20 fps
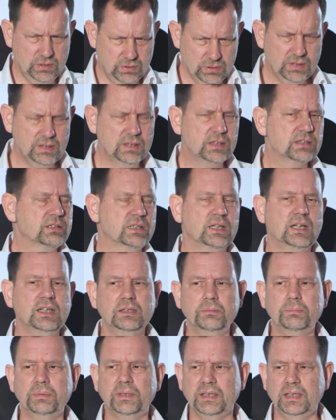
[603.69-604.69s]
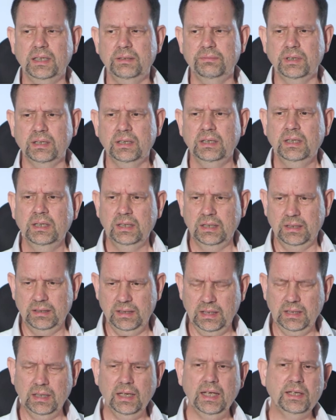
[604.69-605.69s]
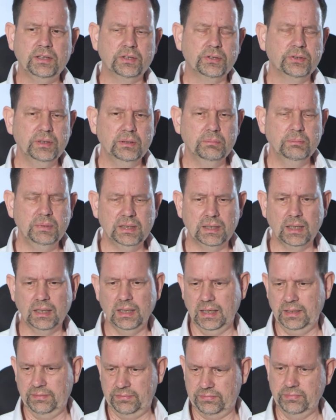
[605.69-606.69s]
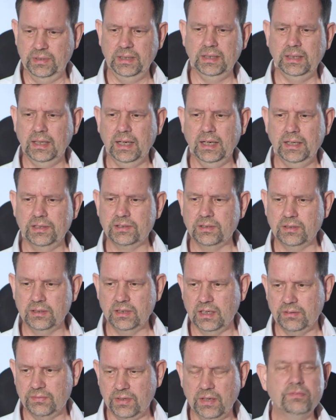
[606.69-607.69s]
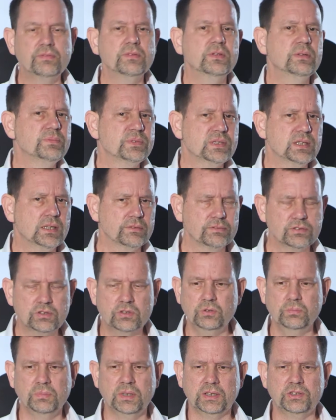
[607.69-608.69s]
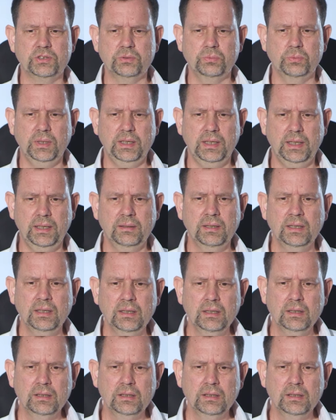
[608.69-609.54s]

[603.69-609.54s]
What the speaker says: in doing this kind of behavior, and then later in midlife realize that they've given themselves too much away.